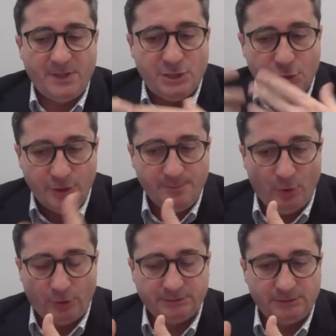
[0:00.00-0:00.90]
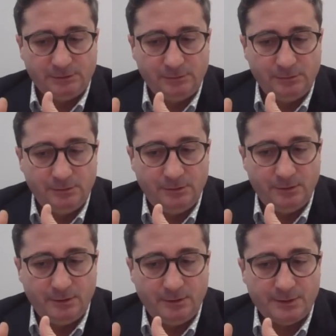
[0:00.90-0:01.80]
uni-modal
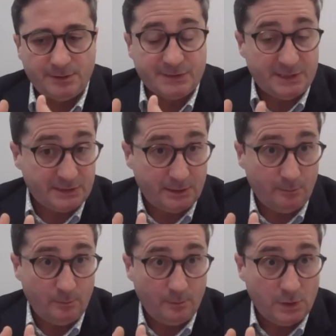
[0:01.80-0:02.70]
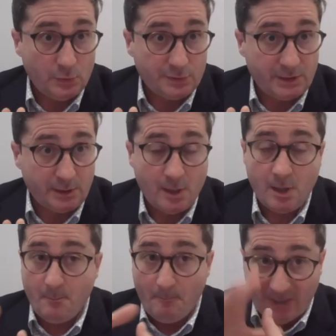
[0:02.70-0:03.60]
system using
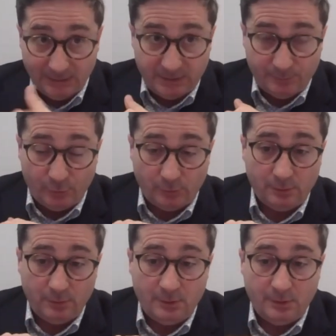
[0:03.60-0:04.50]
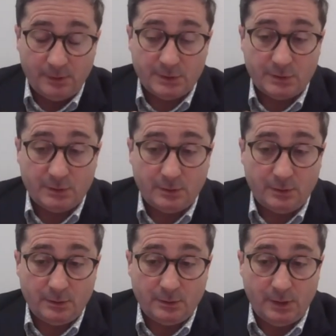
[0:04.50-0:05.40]
multiple
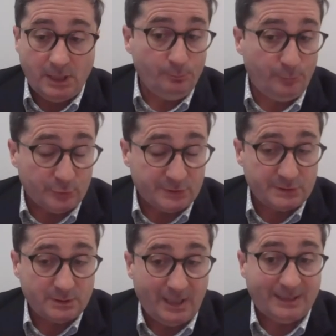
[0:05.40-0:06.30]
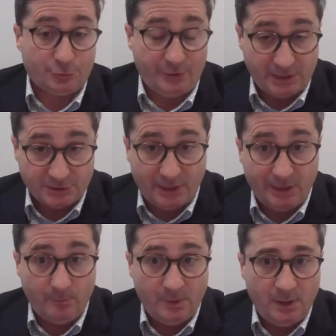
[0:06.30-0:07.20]
inputs at training
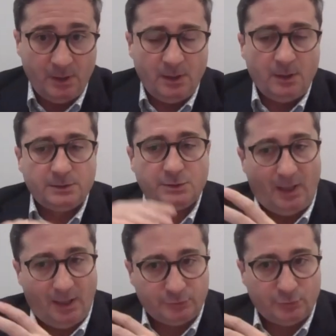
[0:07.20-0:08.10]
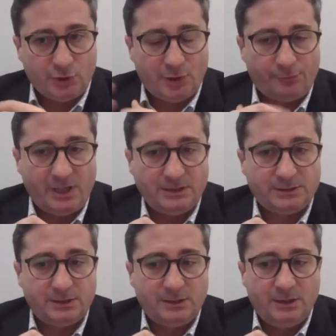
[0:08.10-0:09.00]
time, to how to generate